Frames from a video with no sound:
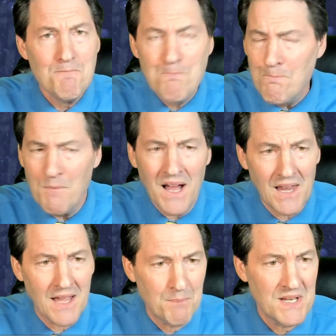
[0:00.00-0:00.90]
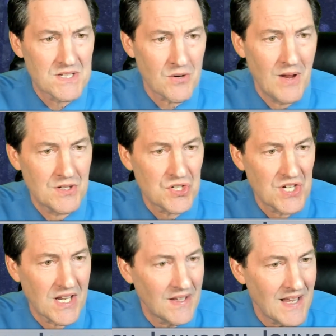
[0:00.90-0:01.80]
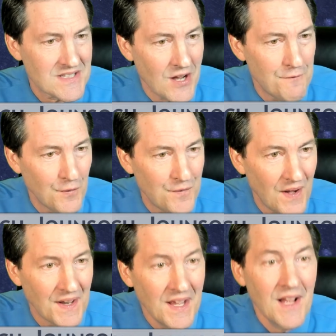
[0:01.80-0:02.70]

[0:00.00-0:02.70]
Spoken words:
I like Pizza Ranch chicken. That's awful fun.